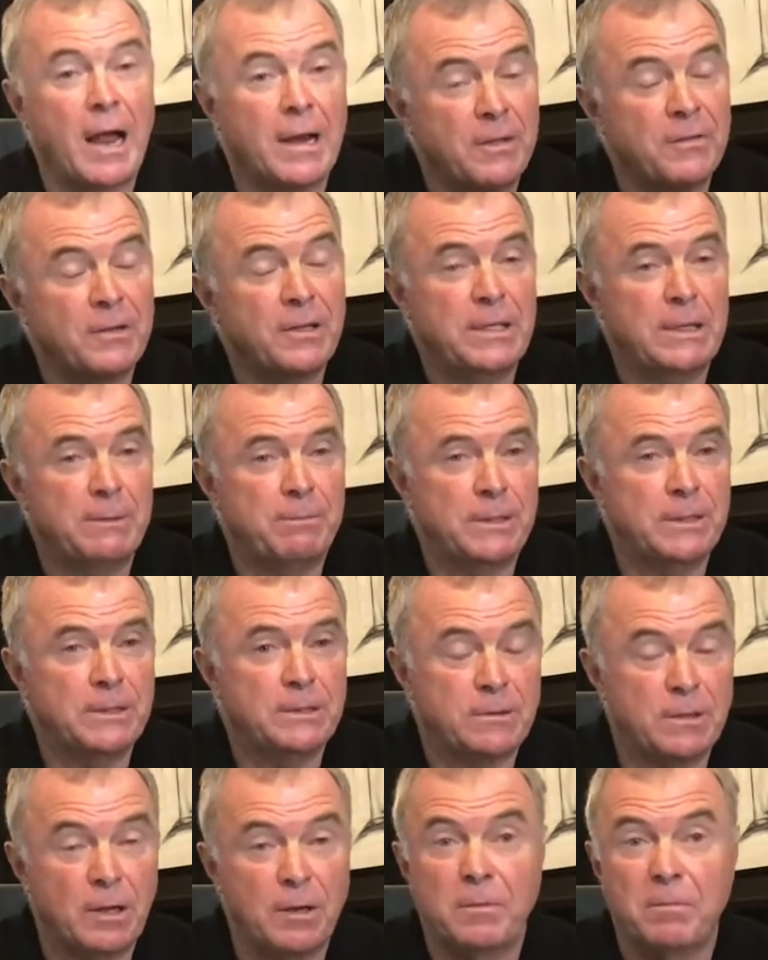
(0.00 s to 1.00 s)
Another tip
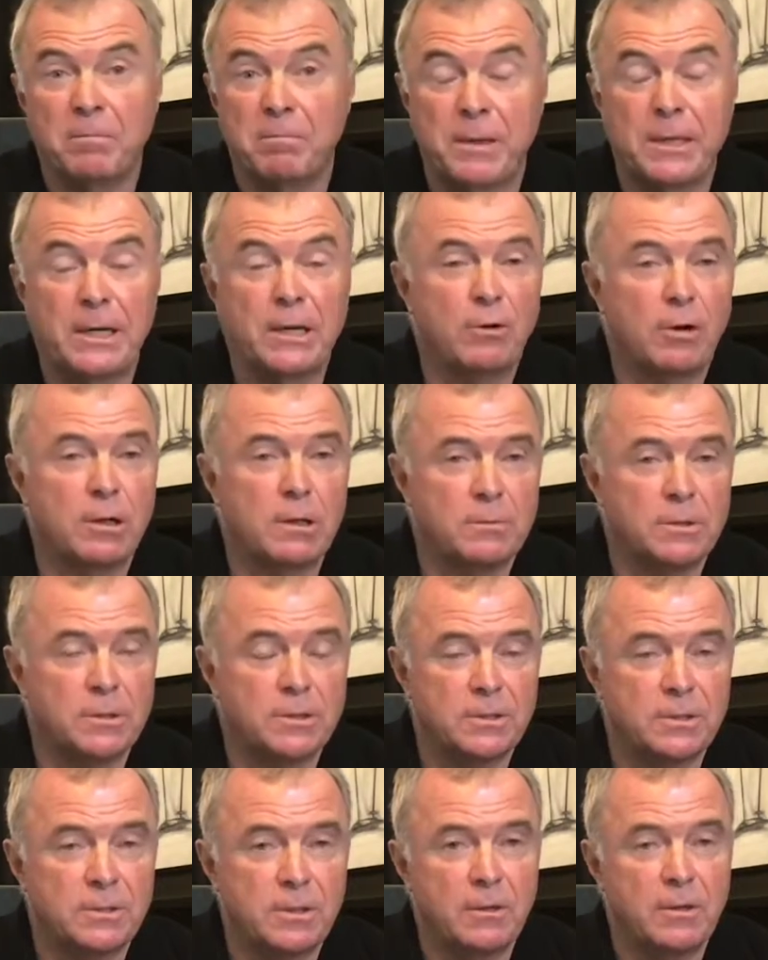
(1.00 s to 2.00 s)
is be
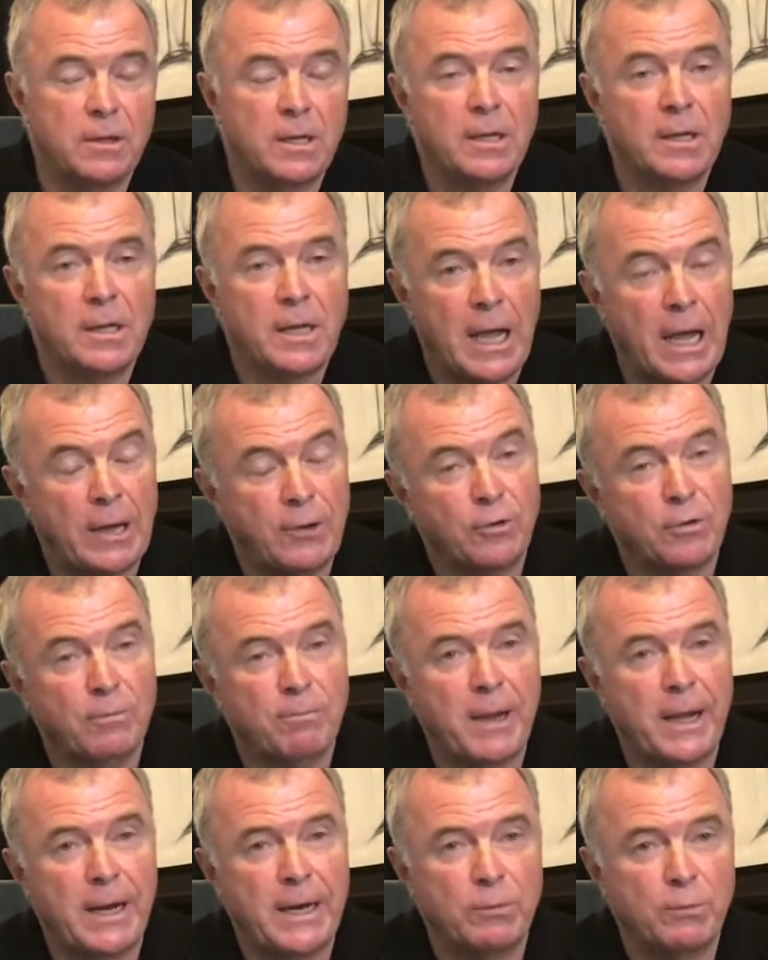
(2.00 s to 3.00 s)
anonymous. At
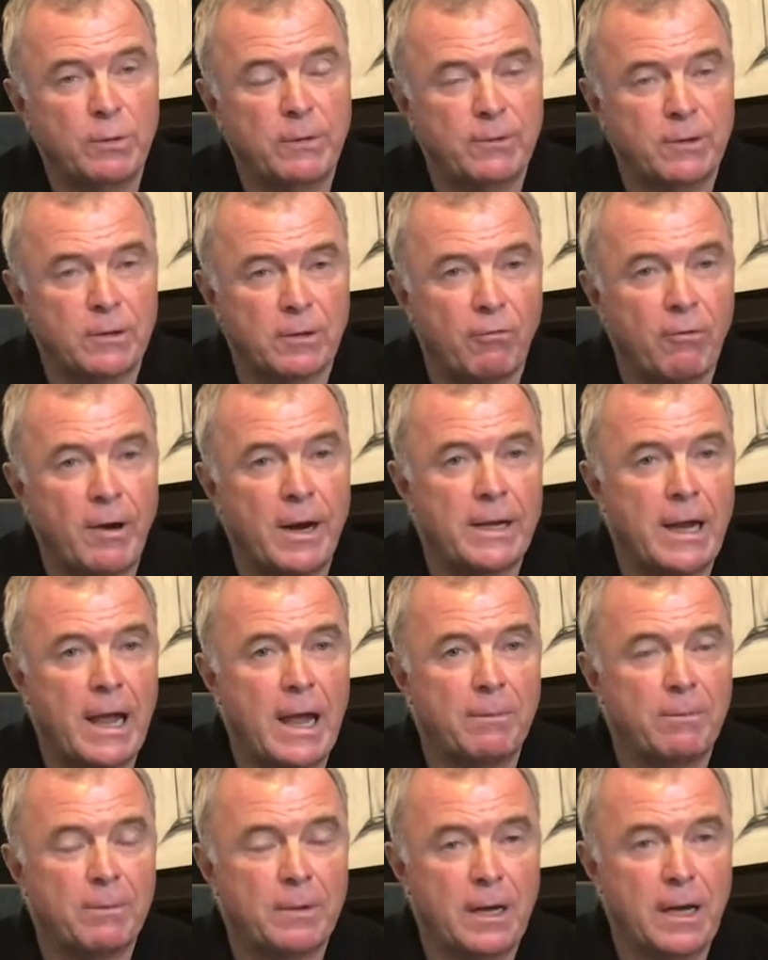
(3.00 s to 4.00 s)
Urbane, we've got a great
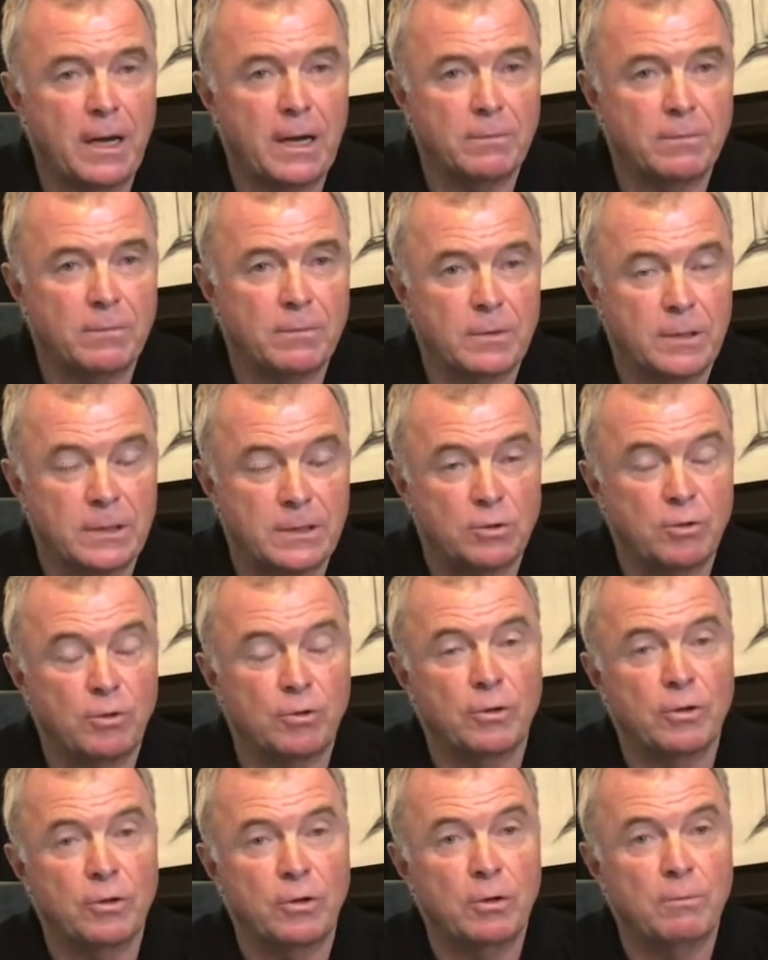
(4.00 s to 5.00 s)
app. It's
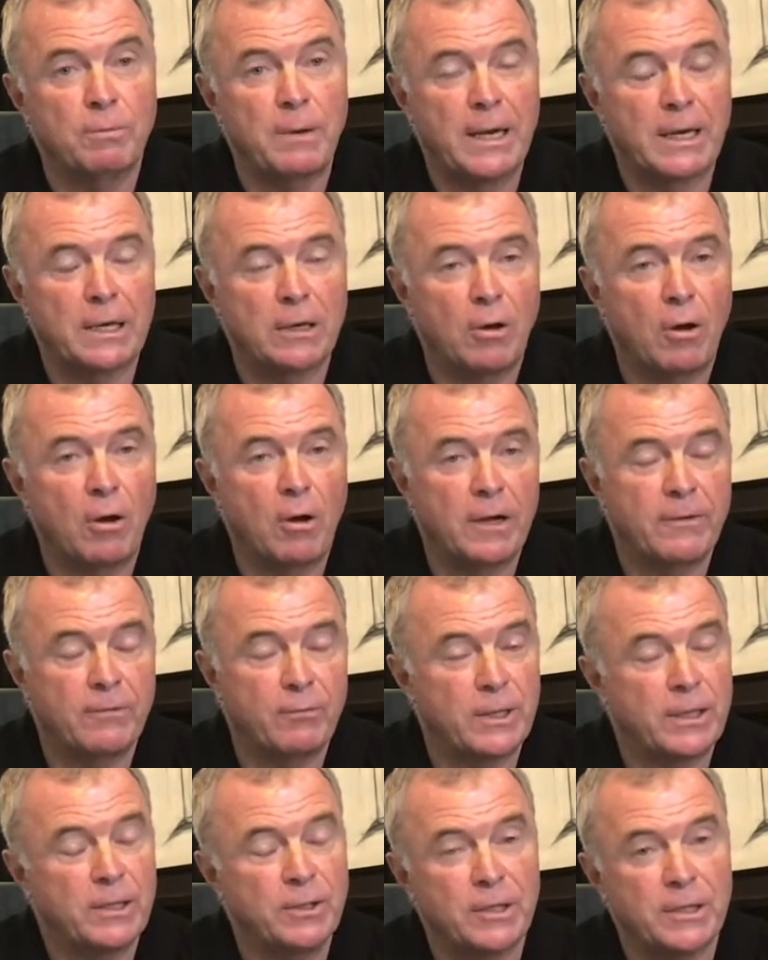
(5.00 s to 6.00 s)
called Urbane
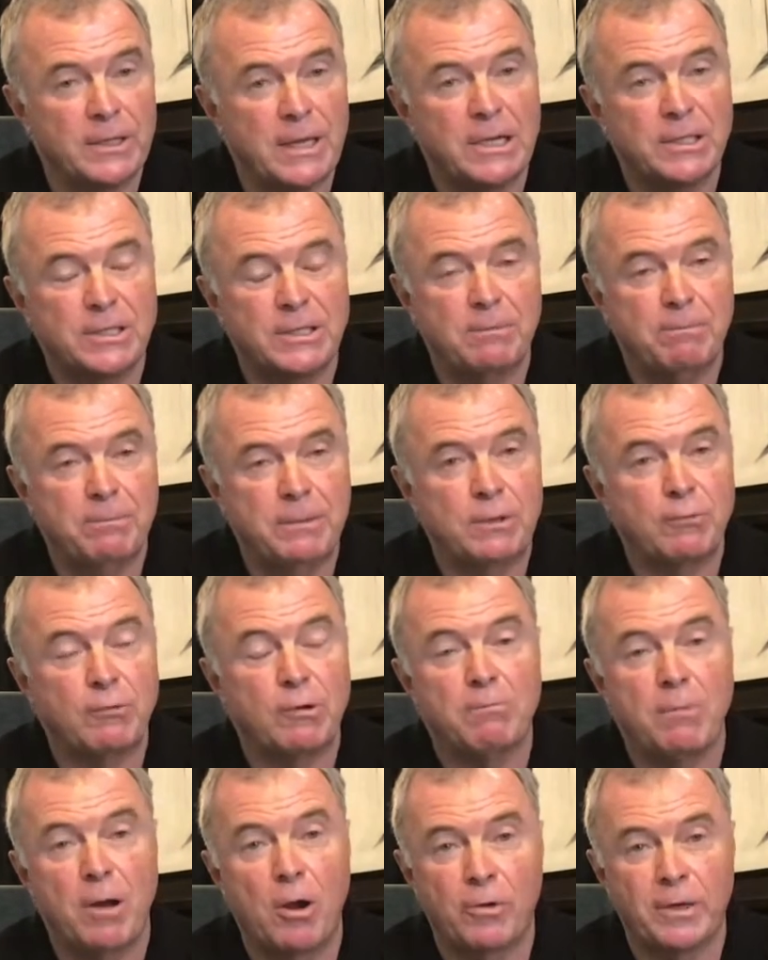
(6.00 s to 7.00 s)
Live, where you can actually bid
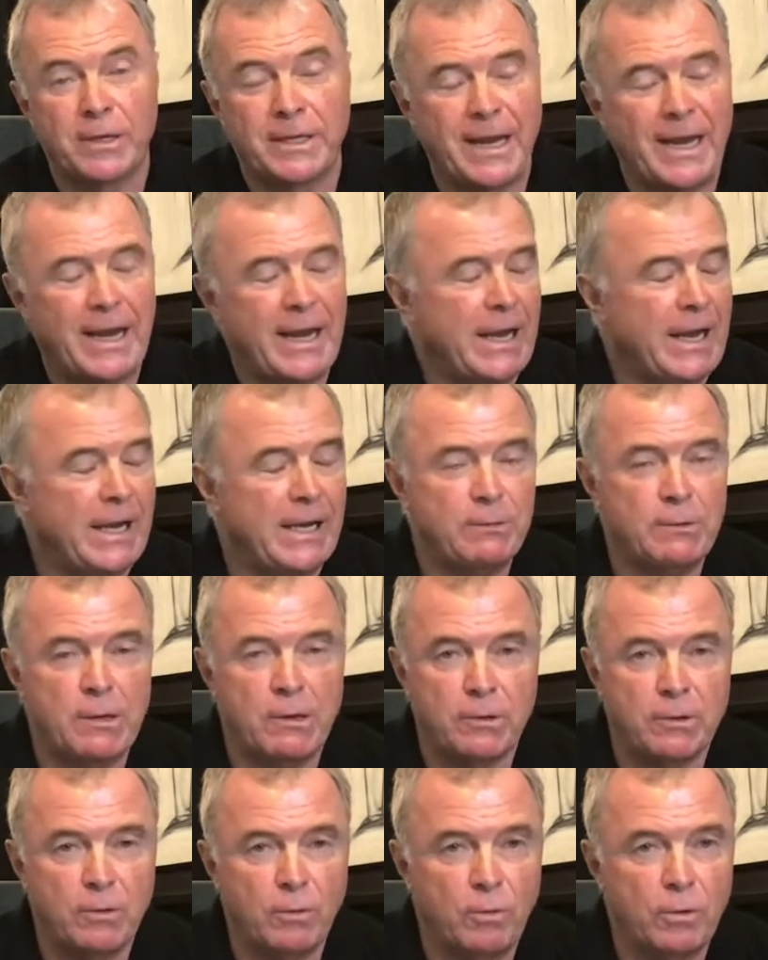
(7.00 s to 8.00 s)
remotely
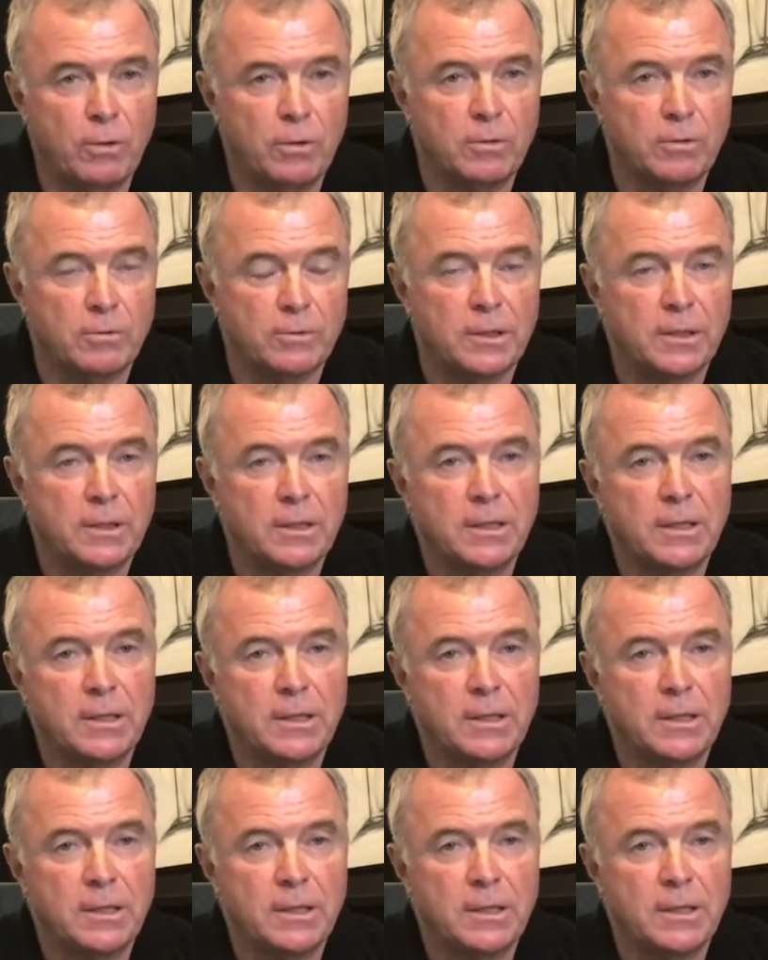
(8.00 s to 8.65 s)
anywhere in the world.